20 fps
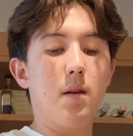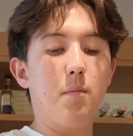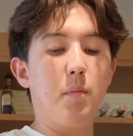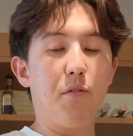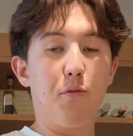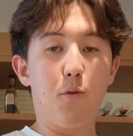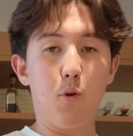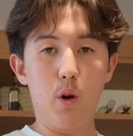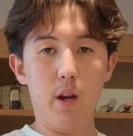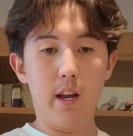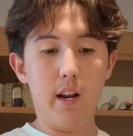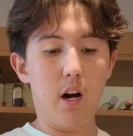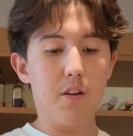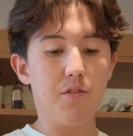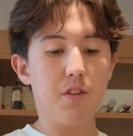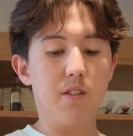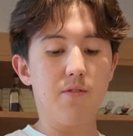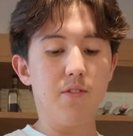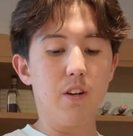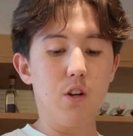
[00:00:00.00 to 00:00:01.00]
before you get
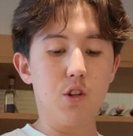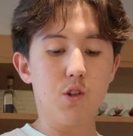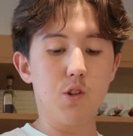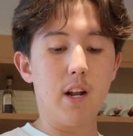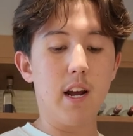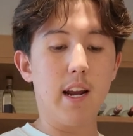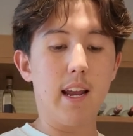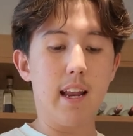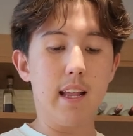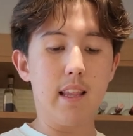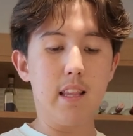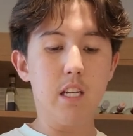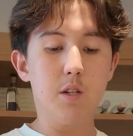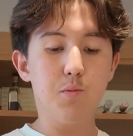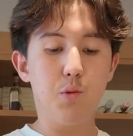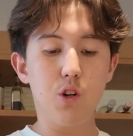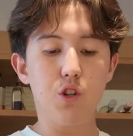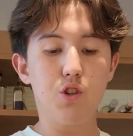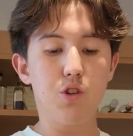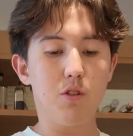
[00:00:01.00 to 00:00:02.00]
off this video, so that I can at
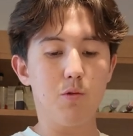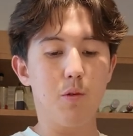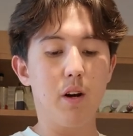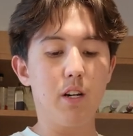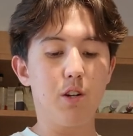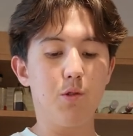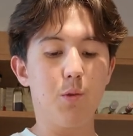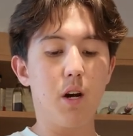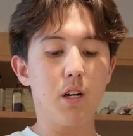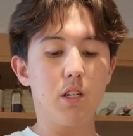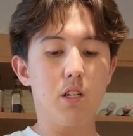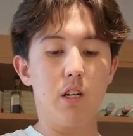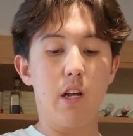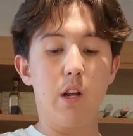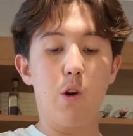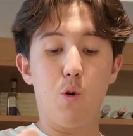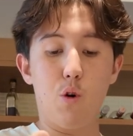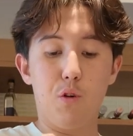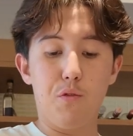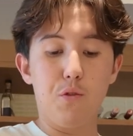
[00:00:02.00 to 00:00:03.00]
least point you in the right direction
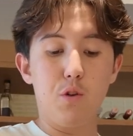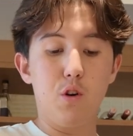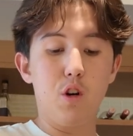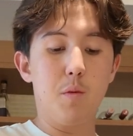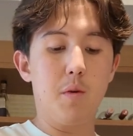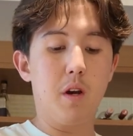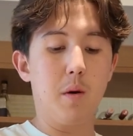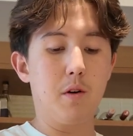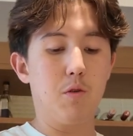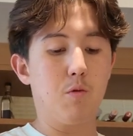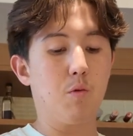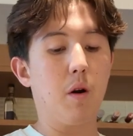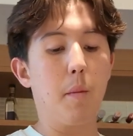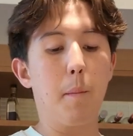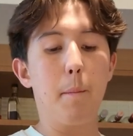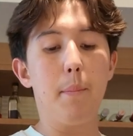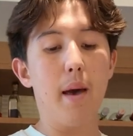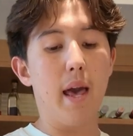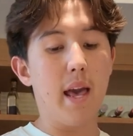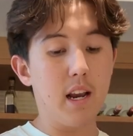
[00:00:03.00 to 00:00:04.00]
in order for you to be able to
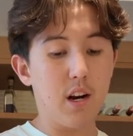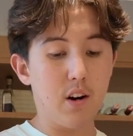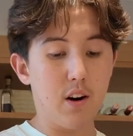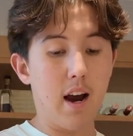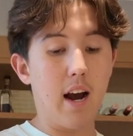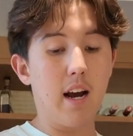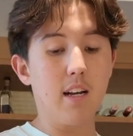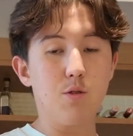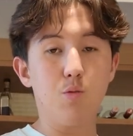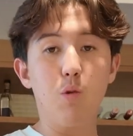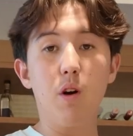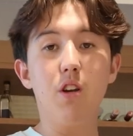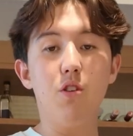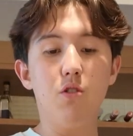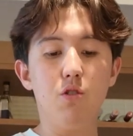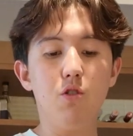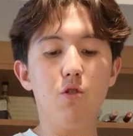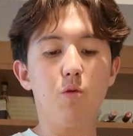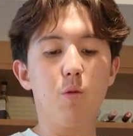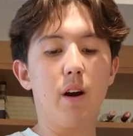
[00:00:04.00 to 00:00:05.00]
run banger ads when
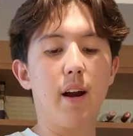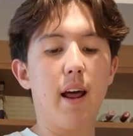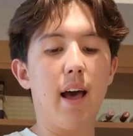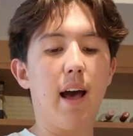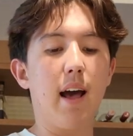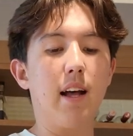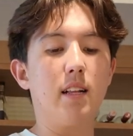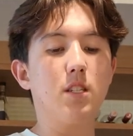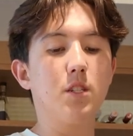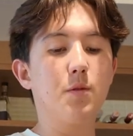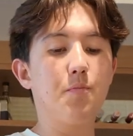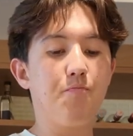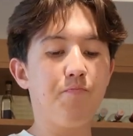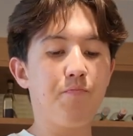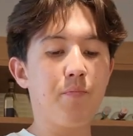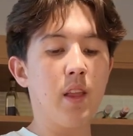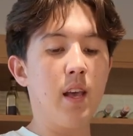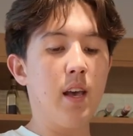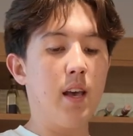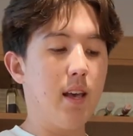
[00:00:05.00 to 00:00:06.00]
you do run ads,
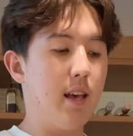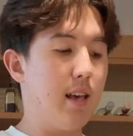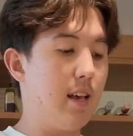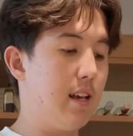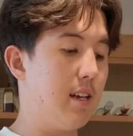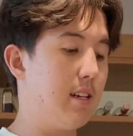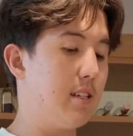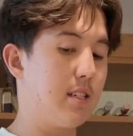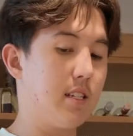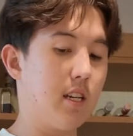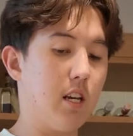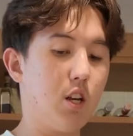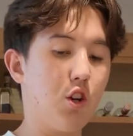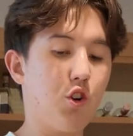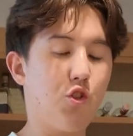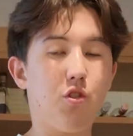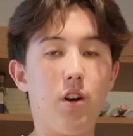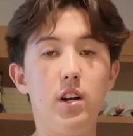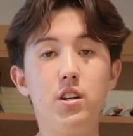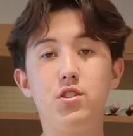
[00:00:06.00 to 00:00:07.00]
is
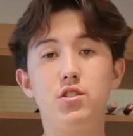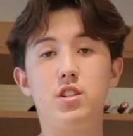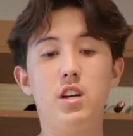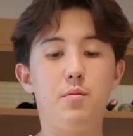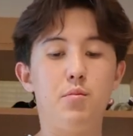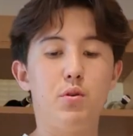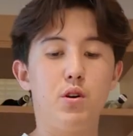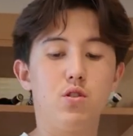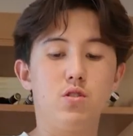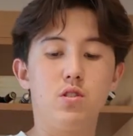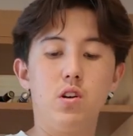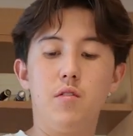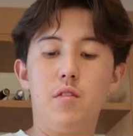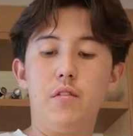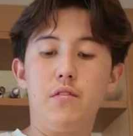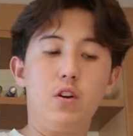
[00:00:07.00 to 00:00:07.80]
create your 10.0 self.